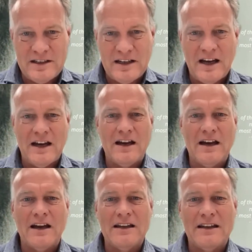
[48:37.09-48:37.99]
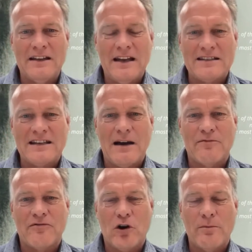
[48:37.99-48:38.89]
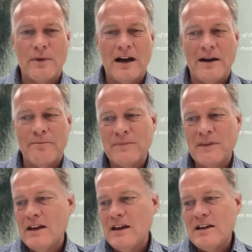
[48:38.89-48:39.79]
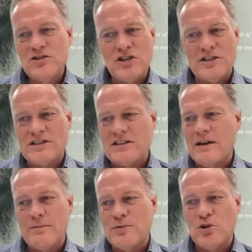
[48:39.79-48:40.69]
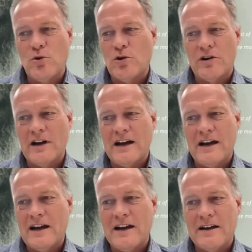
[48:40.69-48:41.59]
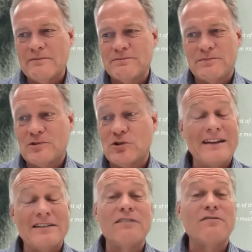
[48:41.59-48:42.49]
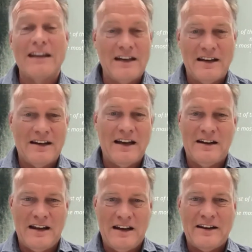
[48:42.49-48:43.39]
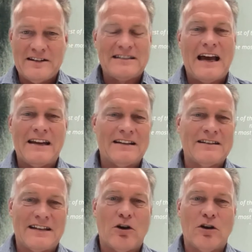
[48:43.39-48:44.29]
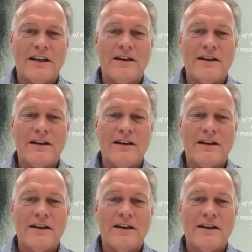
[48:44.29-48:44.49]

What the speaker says: It has come from just pure creativity and understanding technology.